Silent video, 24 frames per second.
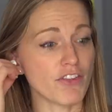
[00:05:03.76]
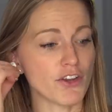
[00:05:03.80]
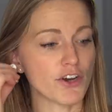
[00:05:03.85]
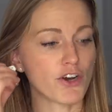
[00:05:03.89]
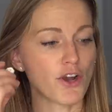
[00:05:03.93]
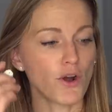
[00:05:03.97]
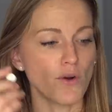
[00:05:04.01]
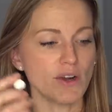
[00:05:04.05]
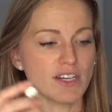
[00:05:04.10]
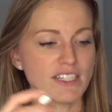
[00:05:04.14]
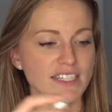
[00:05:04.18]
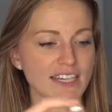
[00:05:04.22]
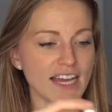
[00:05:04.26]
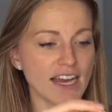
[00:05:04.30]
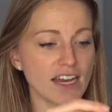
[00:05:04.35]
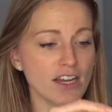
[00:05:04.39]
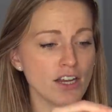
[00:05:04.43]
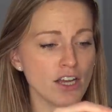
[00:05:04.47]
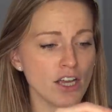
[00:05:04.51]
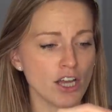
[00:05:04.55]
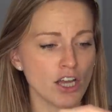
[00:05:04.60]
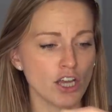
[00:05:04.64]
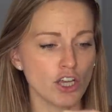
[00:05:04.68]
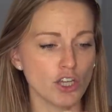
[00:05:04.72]
If they're going
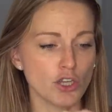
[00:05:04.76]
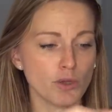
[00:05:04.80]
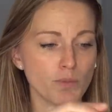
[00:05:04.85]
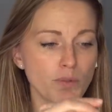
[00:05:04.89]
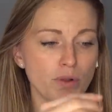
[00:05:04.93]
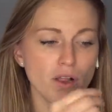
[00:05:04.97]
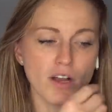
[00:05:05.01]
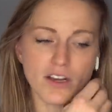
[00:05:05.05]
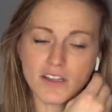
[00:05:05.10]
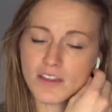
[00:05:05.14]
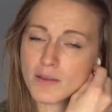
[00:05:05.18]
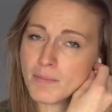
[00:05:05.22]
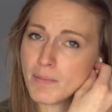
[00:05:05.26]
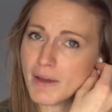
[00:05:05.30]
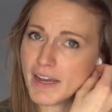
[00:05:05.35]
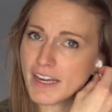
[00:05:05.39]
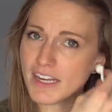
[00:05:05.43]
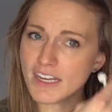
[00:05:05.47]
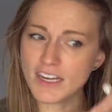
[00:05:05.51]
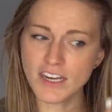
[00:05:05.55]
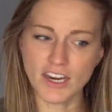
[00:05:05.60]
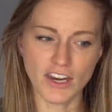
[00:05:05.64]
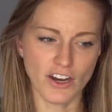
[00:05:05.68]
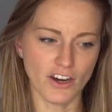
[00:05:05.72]
dead, you plug them
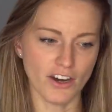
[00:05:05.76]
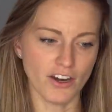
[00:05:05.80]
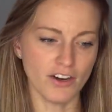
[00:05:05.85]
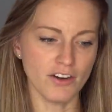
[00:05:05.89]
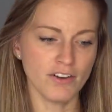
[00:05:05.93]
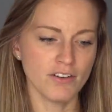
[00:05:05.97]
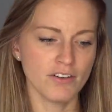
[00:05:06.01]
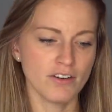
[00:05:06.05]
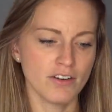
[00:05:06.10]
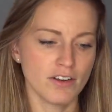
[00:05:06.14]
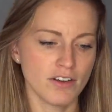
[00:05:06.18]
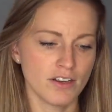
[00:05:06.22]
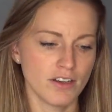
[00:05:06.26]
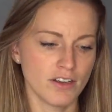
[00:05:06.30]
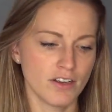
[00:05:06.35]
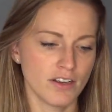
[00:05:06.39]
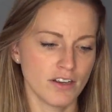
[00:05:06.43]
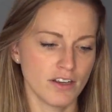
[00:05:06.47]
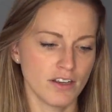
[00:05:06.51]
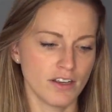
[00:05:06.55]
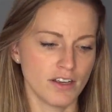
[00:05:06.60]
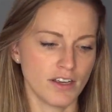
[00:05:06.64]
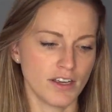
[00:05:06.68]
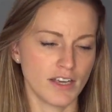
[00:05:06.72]
back in here,
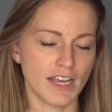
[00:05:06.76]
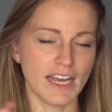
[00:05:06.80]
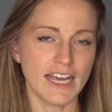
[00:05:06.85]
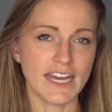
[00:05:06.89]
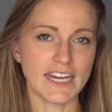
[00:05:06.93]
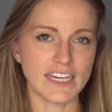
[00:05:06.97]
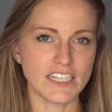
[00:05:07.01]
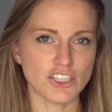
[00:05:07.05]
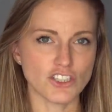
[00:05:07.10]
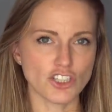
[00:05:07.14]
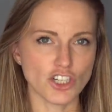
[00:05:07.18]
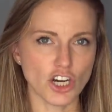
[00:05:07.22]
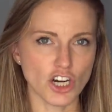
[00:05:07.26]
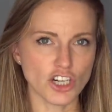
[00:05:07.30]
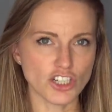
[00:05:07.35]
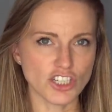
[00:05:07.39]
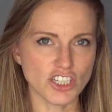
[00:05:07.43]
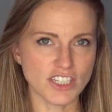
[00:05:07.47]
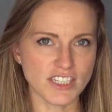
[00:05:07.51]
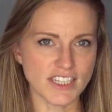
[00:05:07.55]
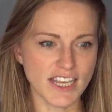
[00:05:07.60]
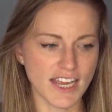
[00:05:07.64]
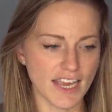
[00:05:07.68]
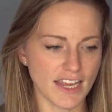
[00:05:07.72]
and it
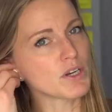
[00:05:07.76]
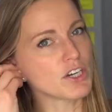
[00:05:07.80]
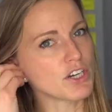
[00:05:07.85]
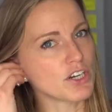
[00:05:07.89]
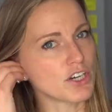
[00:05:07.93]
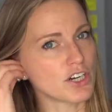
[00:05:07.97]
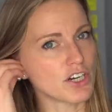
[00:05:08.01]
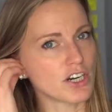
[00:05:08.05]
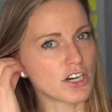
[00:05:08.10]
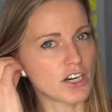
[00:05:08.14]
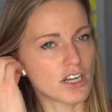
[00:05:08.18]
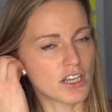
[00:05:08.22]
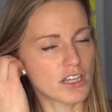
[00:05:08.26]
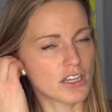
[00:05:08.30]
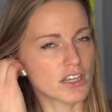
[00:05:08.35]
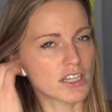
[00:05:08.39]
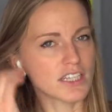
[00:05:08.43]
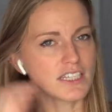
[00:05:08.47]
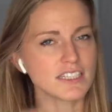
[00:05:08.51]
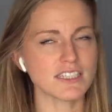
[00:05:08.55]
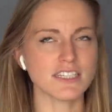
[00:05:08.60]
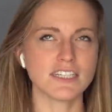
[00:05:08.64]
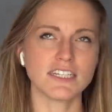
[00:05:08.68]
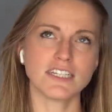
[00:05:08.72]
charges it. When you're
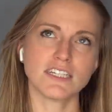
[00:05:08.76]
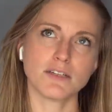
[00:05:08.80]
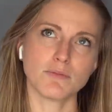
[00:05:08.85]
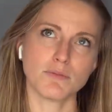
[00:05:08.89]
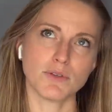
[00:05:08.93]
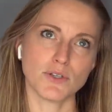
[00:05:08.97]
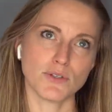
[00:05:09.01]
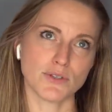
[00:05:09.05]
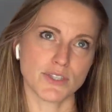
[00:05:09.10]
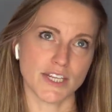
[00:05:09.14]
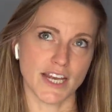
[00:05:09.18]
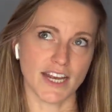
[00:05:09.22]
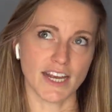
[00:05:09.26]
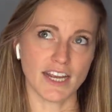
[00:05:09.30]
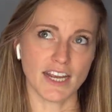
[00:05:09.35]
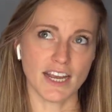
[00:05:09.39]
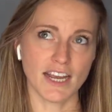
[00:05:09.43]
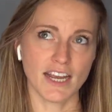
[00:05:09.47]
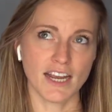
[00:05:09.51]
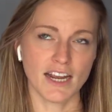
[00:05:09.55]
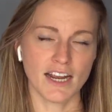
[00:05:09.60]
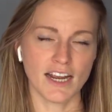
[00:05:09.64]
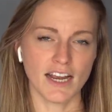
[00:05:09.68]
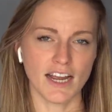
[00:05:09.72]
listening to music,
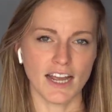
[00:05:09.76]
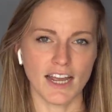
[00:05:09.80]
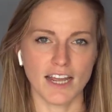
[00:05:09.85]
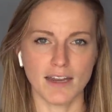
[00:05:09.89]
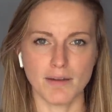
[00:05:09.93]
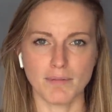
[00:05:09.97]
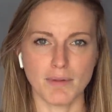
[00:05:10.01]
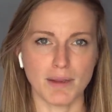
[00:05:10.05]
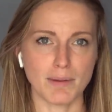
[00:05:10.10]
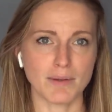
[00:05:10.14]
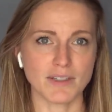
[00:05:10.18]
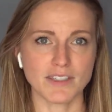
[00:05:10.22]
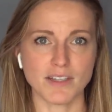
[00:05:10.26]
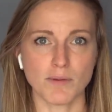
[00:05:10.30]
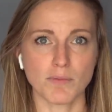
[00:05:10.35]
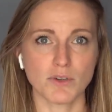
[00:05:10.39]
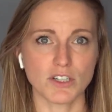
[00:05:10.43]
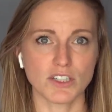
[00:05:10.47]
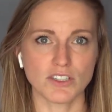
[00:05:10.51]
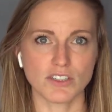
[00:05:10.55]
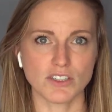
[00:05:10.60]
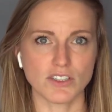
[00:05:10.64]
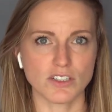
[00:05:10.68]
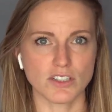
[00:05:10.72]
and maybe
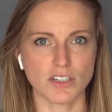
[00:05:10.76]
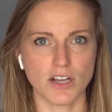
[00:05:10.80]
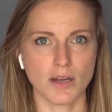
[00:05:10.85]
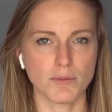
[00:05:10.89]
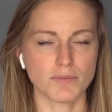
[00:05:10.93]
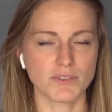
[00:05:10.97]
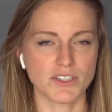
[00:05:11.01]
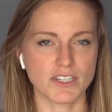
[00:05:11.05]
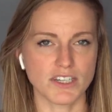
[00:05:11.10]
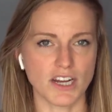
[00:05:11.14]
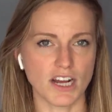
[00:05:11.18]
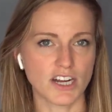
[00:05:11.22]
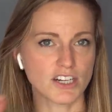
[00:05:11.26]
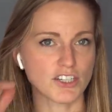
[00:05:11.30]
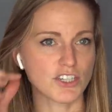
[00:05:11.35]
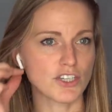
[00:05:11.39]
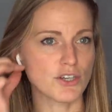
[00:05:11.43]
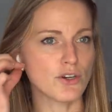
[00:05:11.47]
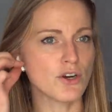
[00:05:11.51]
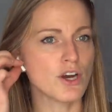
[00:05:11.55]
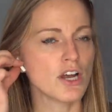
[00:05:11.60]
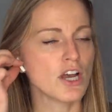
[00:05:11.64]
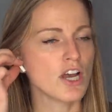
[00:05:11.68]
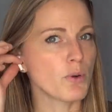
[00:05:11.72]
someone just comes to talk to
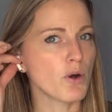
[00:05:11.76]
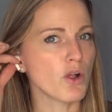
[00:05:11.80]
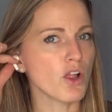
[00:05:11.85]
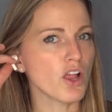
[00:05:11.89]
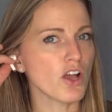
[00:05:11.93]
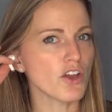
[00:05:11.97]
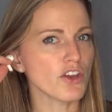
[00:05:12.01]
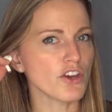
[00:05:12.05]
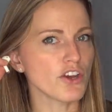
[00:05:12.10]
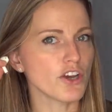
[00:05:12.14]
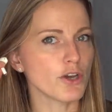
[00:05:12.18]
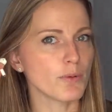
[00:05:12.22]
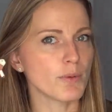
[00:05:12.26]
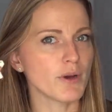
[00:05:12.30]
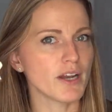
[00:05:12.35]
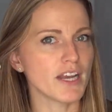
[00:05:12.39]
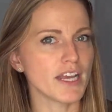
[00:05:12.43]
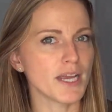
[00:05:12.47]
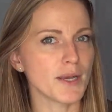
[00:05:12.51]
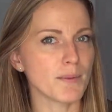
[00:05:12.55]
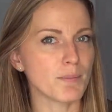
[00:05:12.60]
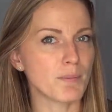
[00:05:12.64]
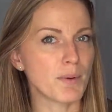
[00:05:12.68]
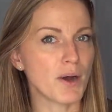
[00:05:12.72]
you, pull out your
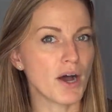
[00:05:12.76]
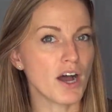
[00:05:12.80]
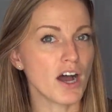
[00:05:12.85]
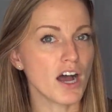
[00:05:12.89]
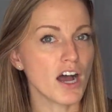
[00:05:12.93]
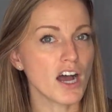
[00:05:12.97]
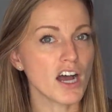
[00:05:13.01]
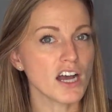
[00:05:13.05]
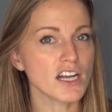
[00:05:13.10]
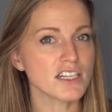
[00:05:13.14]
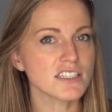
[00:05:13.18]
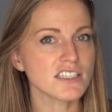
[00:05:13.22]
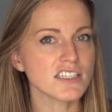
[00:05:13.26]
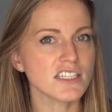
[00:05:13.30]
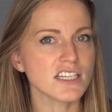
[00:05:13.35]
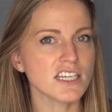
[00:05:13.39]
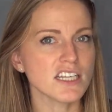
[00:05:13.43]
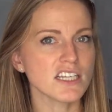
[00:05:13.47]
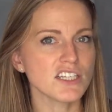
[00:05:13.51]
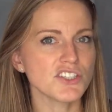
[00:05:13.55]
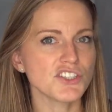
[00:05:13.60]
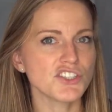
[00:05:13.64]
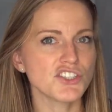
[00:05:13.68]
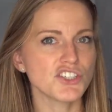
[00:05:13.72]
earbud, it
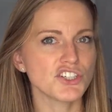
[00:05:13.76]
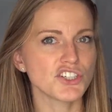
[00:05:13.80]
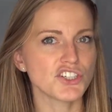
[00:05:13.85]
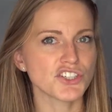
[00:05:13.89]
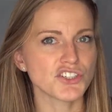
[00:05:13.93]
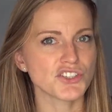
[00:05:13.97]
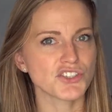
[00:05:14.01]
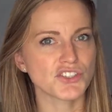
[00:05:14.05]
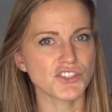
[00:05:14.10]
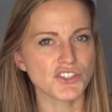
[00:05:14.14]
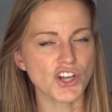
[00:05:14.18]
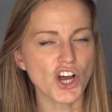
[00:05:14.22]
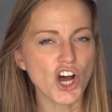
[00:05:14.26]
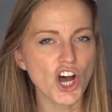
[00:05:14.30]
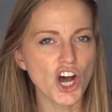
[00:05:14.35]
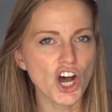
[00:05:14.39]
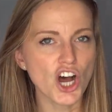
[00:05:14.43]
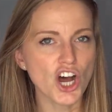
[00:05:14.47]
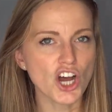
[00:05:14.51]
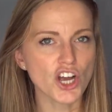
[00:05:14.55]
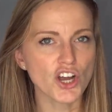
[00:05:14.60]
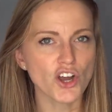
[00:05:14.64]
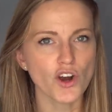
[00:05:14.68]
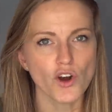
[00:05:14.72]
pauses your
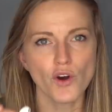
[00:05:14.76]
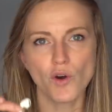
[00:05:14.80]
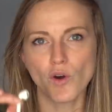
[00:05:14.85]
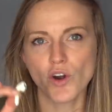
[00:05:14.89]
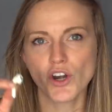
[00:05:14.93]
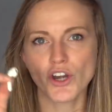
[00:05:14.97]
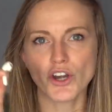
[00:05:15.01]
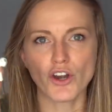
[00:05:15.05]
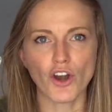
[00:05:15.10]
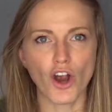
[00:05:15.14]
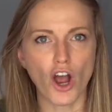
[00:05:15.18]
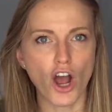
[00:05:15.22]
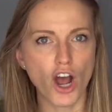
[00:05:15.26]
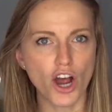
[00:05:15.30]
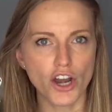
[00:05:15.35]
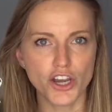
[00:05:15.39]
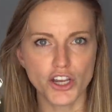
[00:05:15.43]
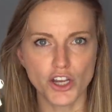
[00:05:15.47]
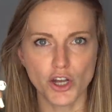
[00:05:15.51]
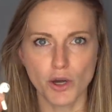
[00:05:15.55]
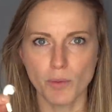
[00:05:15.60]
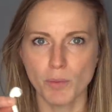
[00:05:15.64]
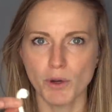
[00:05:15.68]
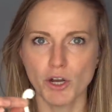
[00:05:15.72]
song or your
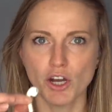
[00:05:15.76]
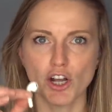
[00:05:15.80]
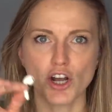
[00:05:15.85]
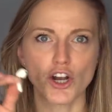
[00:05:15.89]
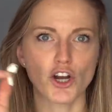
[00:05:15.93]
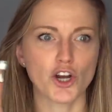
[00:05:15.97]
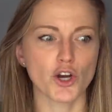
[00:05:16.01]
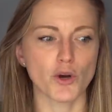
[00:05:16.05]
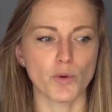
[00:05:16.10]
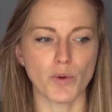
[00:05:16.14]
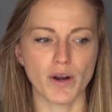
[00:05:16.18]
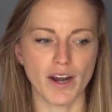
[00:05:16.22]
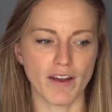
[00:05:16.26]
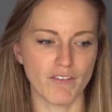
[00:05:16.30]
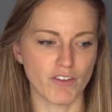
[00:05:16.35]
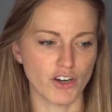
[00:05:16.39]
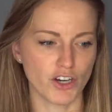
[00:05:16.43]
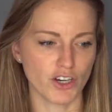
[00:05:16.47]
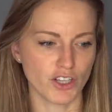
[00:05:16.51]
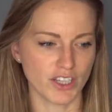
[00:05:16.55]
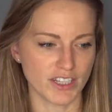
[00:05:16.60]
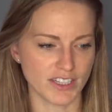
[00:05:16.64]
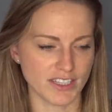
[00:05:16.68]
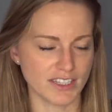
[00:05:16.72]
audiobook or whatever
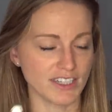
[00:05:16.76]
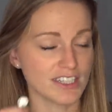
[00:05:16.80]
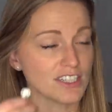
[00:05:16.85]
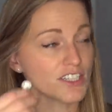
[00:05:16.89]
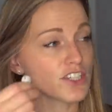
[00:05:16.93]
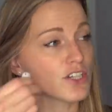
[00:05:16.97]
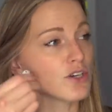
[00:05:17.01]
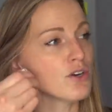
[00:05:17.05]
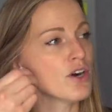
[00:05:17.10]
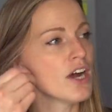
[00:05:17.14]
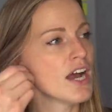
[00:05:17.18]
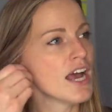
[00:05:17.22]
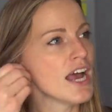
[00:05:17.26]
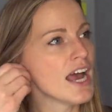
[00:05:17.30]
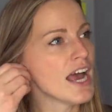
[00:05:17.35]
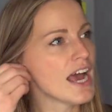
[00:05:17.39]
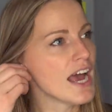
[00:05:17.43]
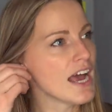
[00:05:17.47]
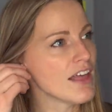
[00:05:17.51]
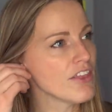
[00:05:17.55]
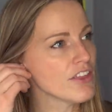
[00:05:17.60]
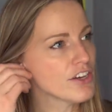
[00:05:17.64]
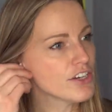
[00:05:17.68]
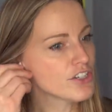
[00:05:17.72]
you're listening to,
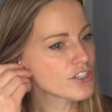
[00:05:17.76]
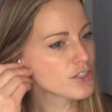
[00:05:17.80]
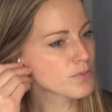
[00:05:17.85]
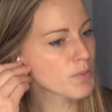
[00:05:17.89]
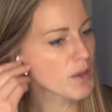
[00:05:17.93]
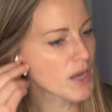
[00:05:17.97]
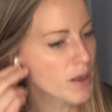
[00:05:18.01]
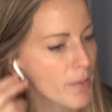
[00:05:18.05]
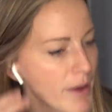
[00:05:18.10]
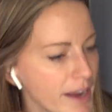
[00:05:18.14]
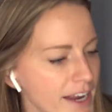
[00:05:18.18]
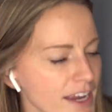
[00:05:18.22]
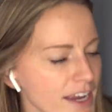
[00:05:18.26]
and then you just plug it